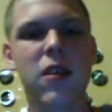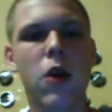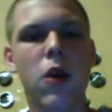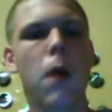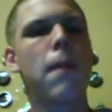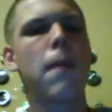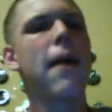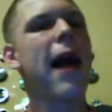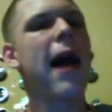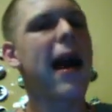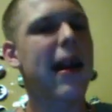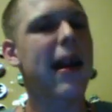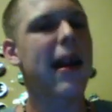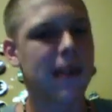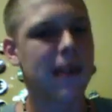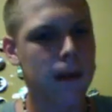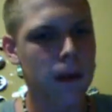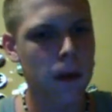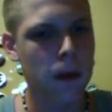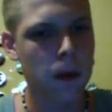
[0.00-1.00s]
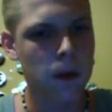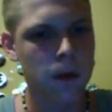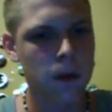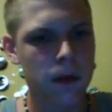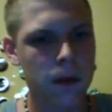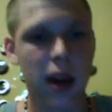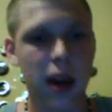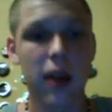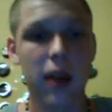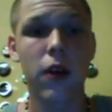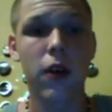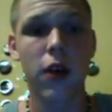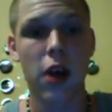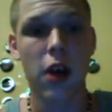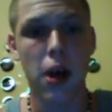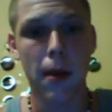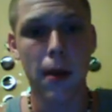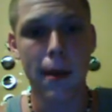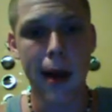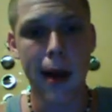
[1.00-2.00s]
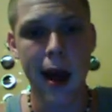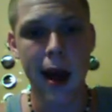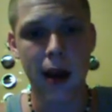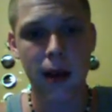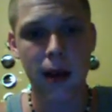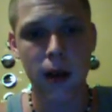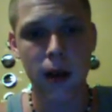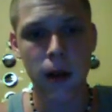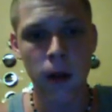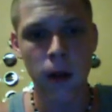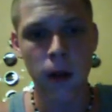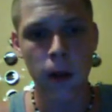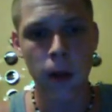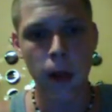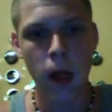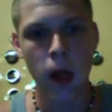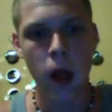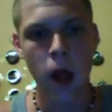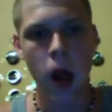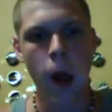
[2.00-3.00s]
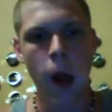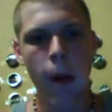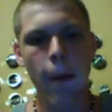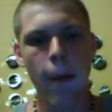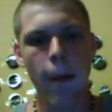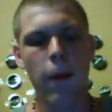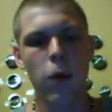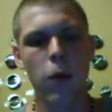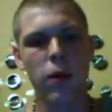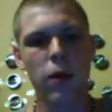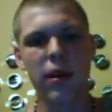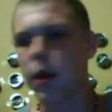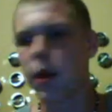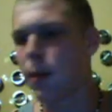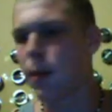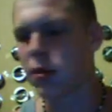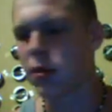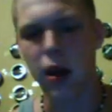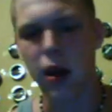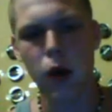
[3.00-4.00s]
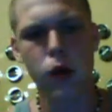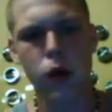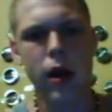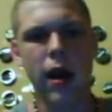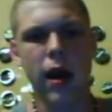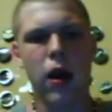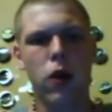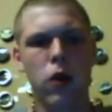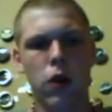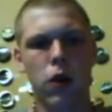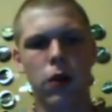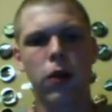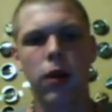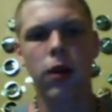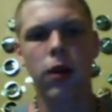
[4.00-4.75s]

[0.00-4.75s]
called packing. Gotta learn how to pack. When he dip, I was like, okay, I'll learn.